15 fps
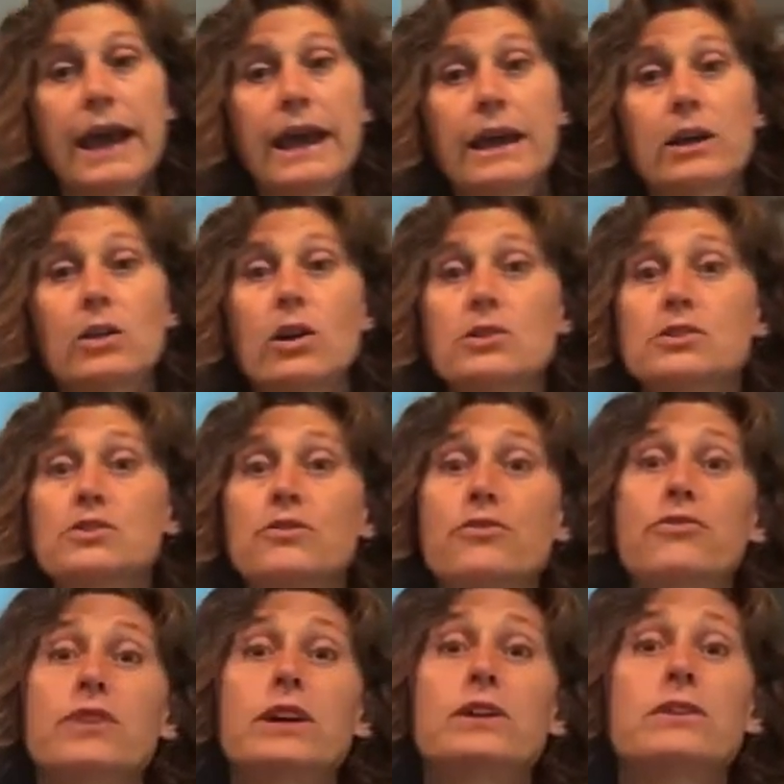It'll also
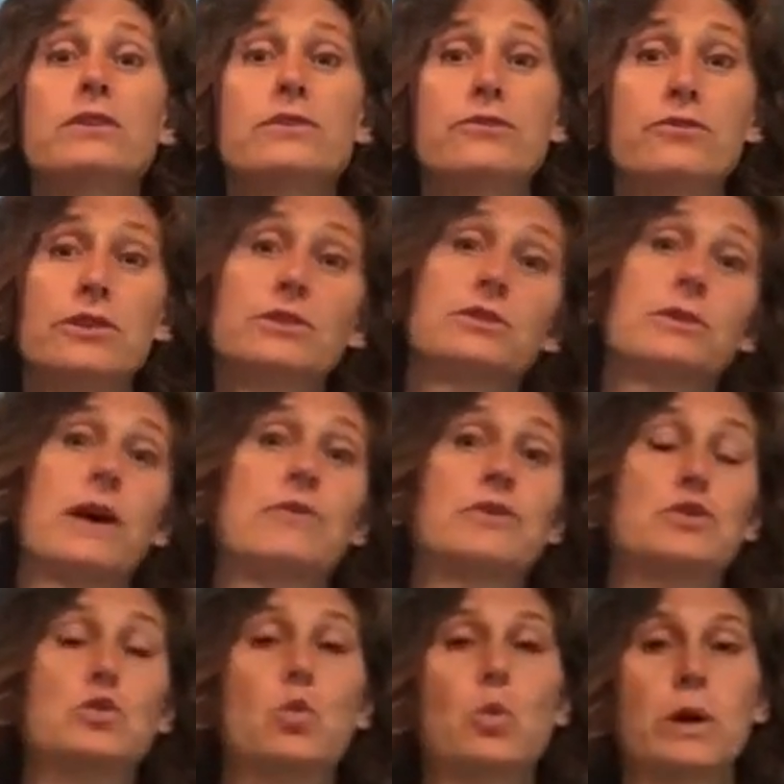filter out the
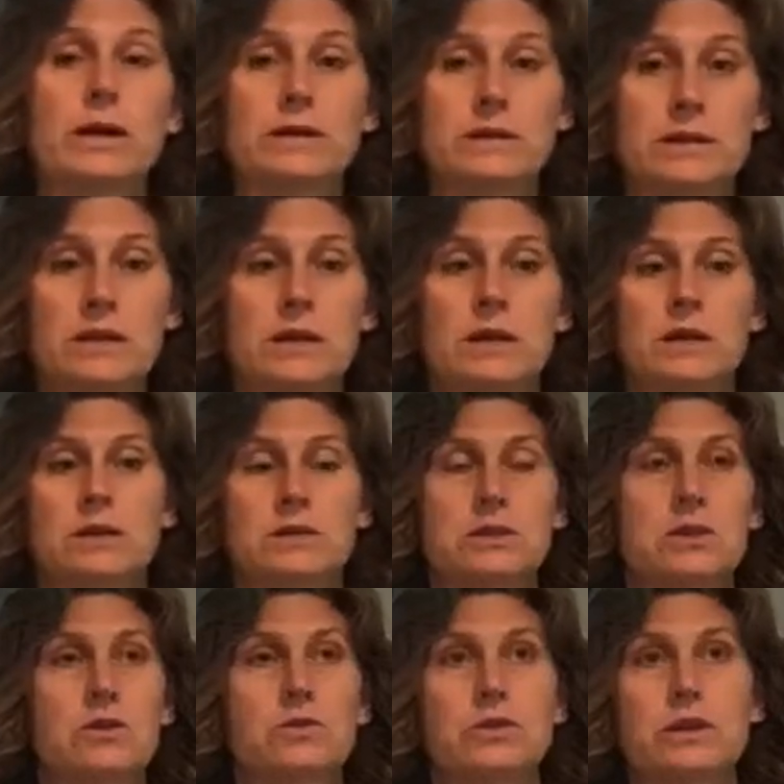noise
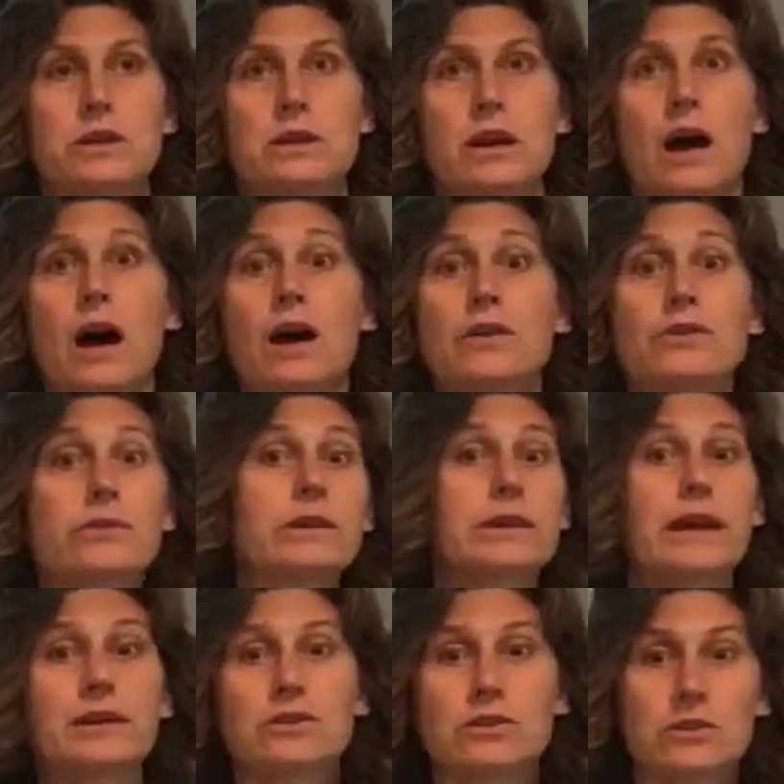so that other
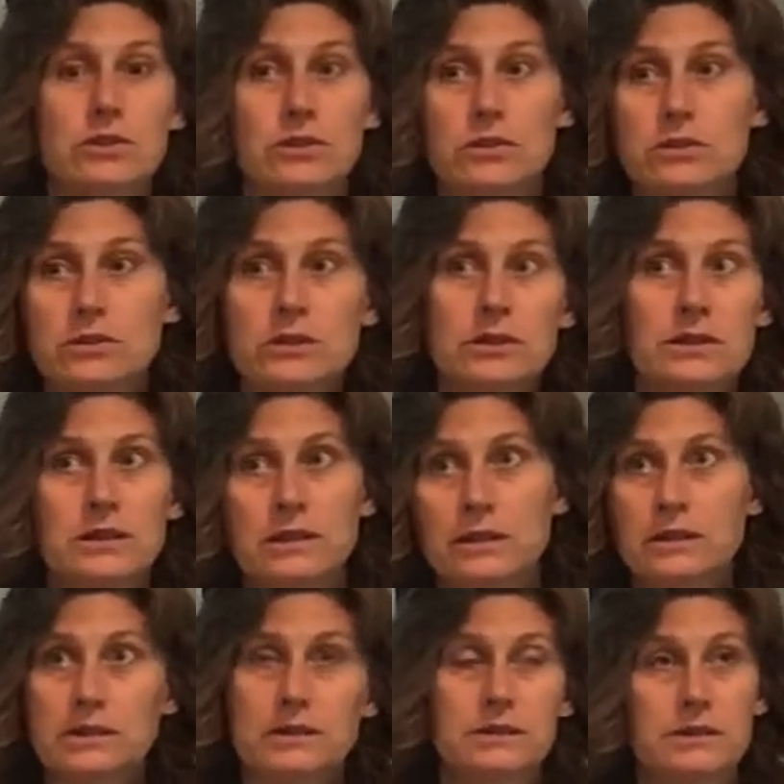electrical
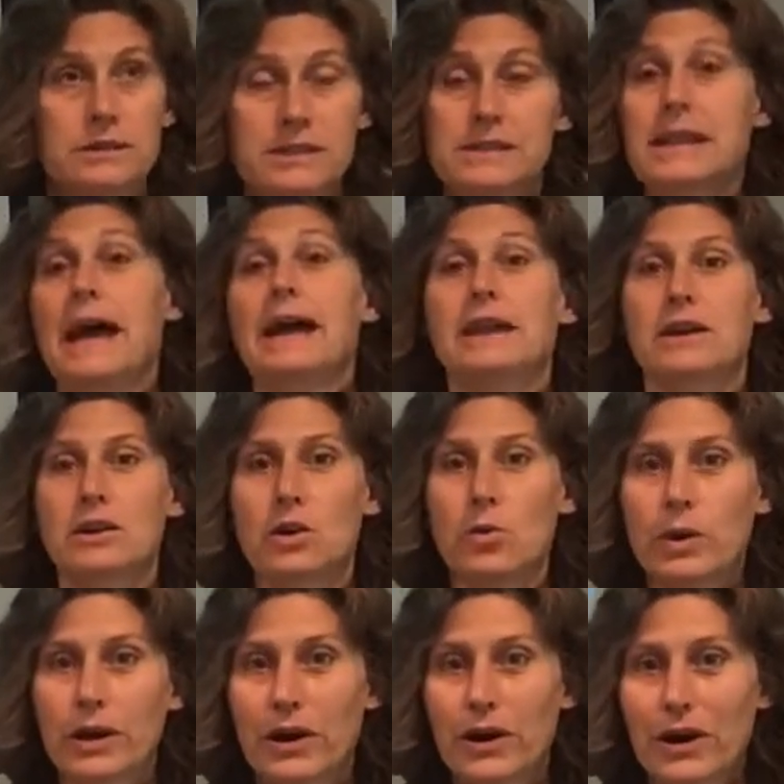static
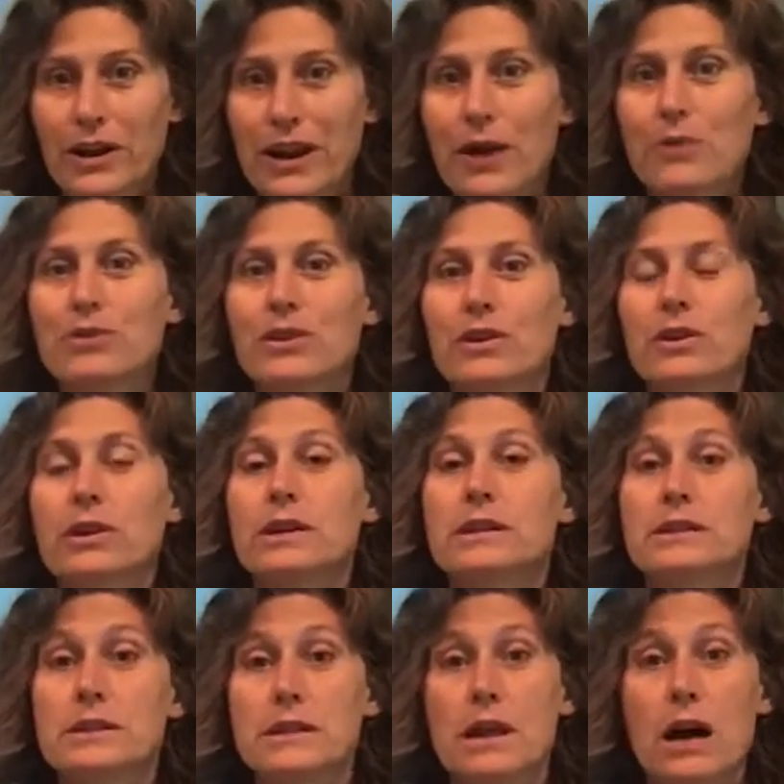going on out there
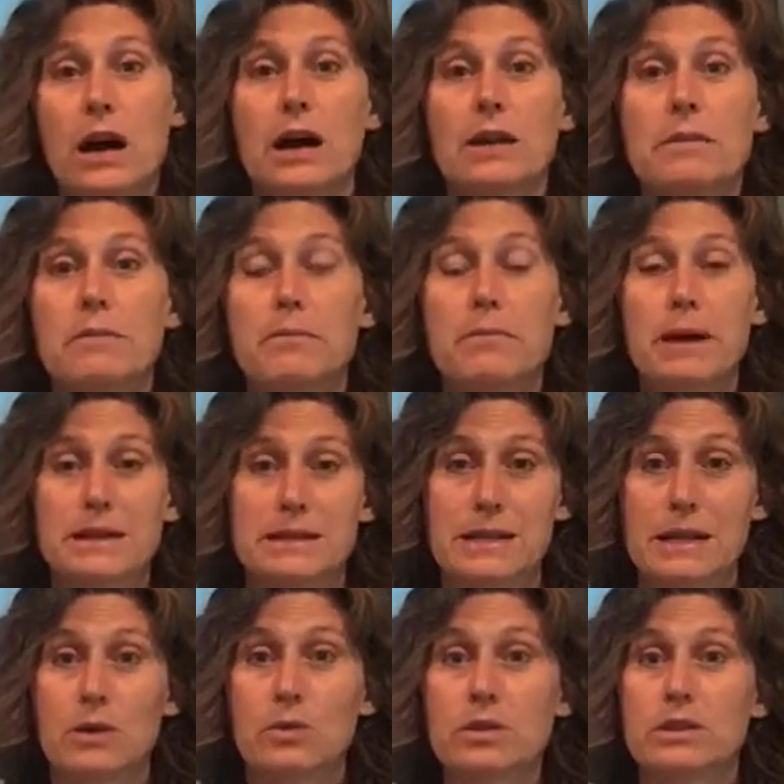is not
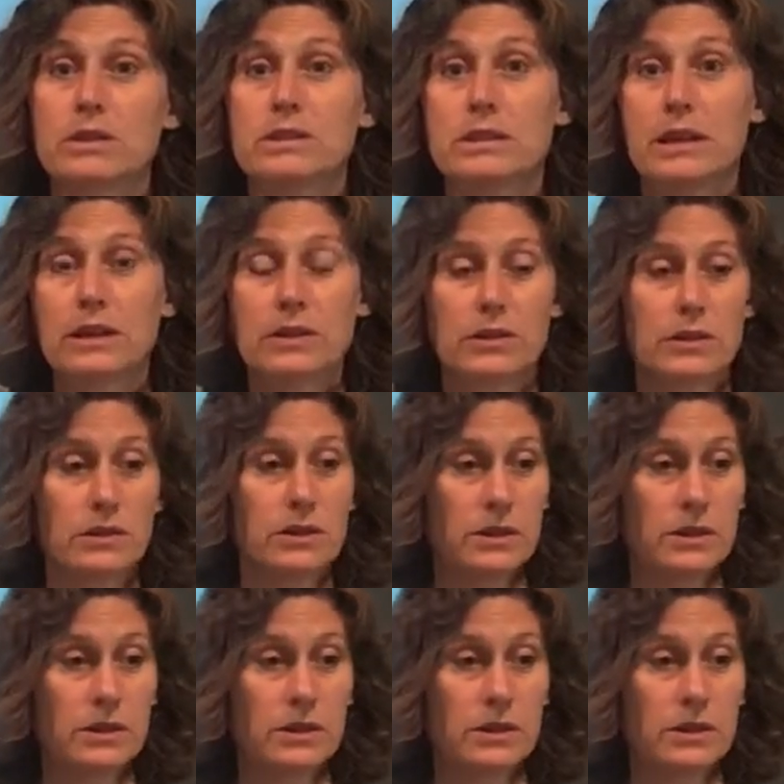messing with the signal